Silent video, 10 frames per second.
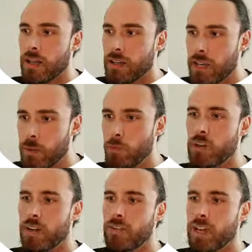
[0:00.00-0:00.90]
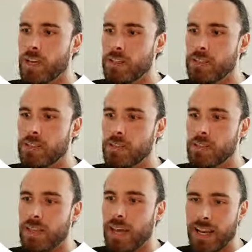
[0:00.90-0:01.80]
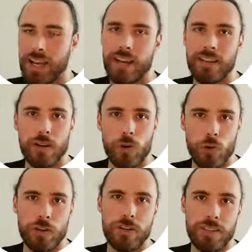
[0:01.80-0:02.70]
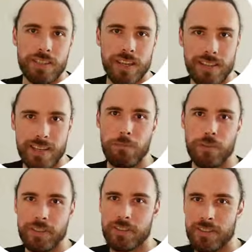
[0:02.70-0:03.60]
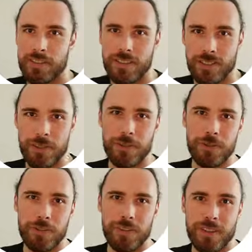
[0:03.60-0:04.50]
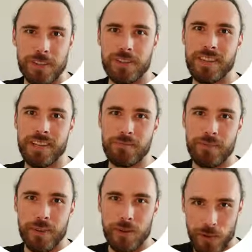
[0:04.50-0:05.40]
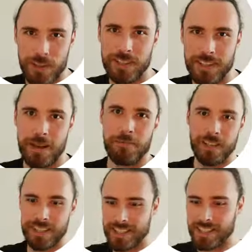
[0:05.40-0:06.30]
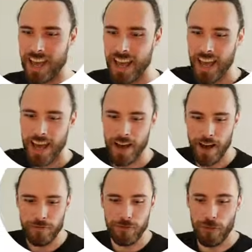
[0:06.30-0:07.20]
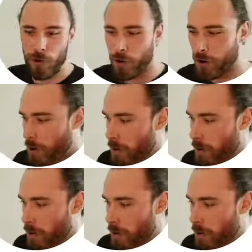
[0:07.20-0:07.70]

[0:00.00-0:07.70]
keyboard navigation, and again, queries and templates. So there's the theme, queries and templates. For